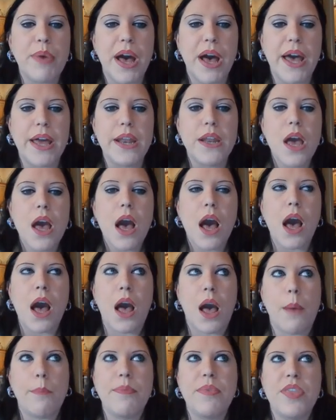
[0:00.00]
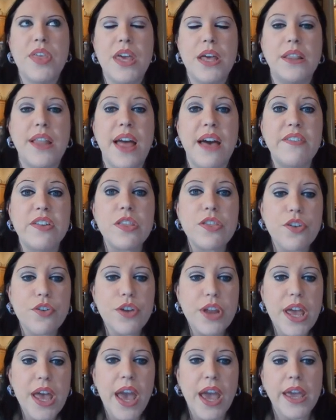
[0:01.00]
But the
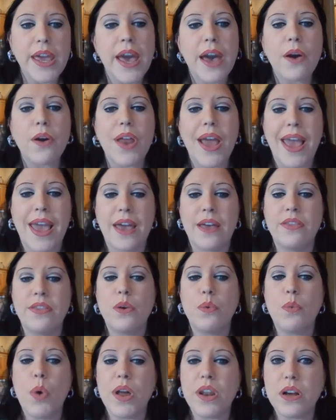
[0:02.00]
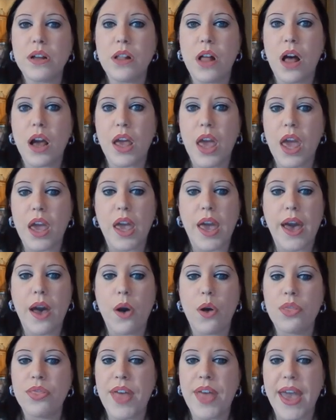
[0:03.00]
11:30 hangout and the 1 o'clock
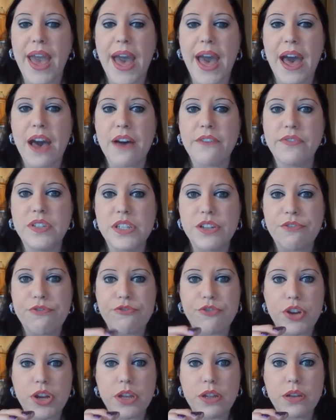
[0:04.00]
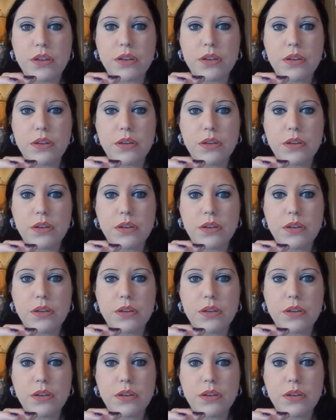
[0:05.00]
hangout, they have different